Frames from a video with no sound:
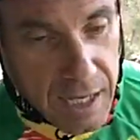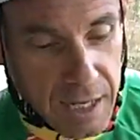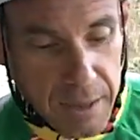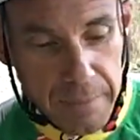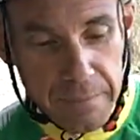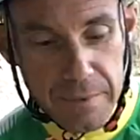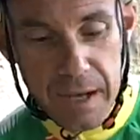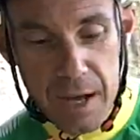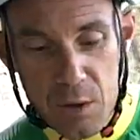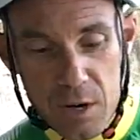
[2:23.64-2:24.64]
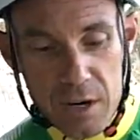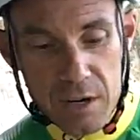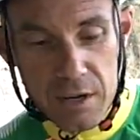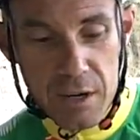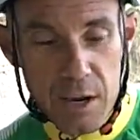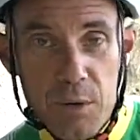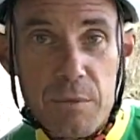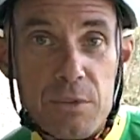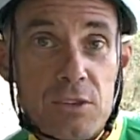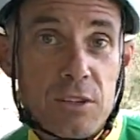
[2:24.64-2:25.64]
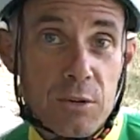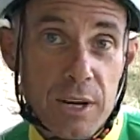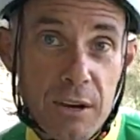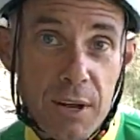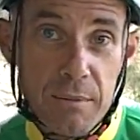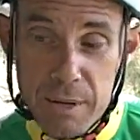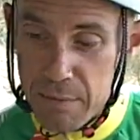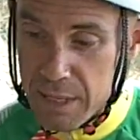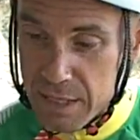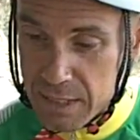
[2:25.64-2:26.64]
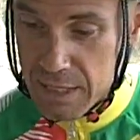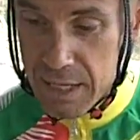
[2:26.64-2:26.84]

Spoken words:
I wear music when I ride my bike,